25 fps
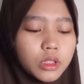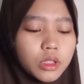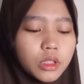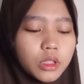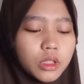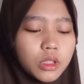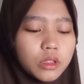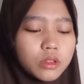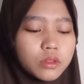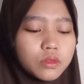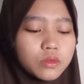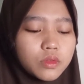
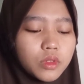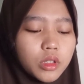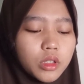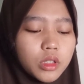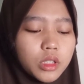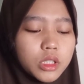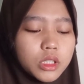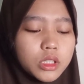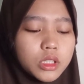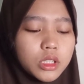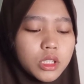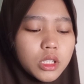
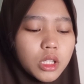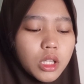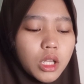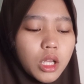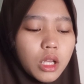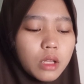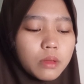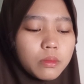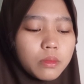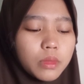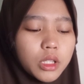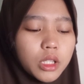whereas the
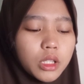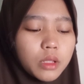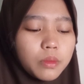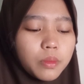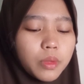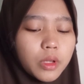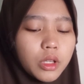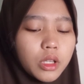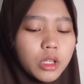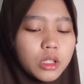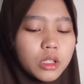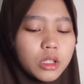company
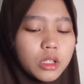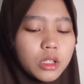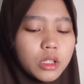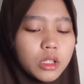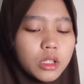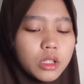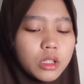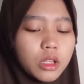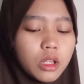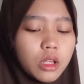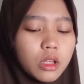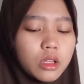behind it
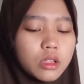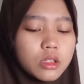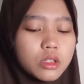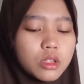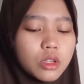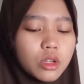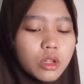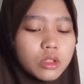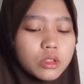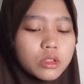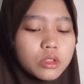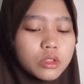has
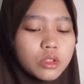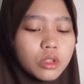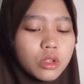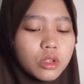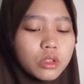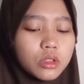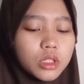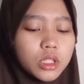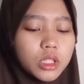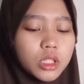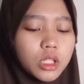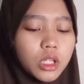not done
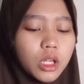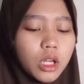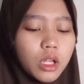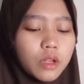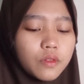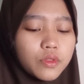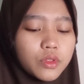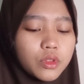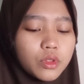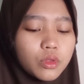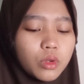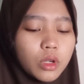enough
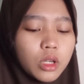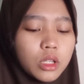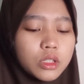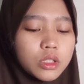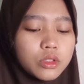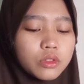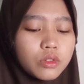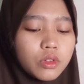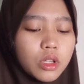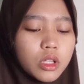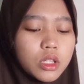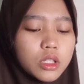to
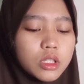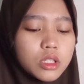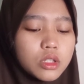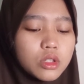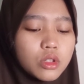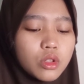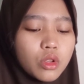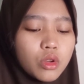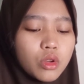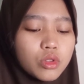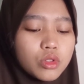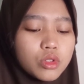address
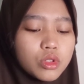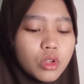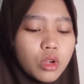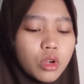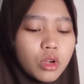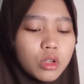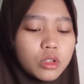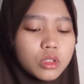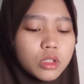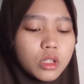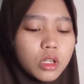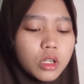those
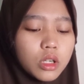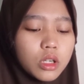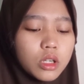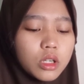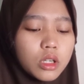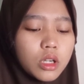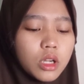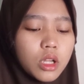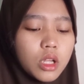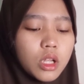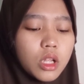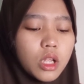concerns,
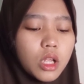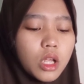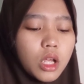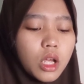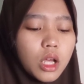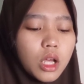as the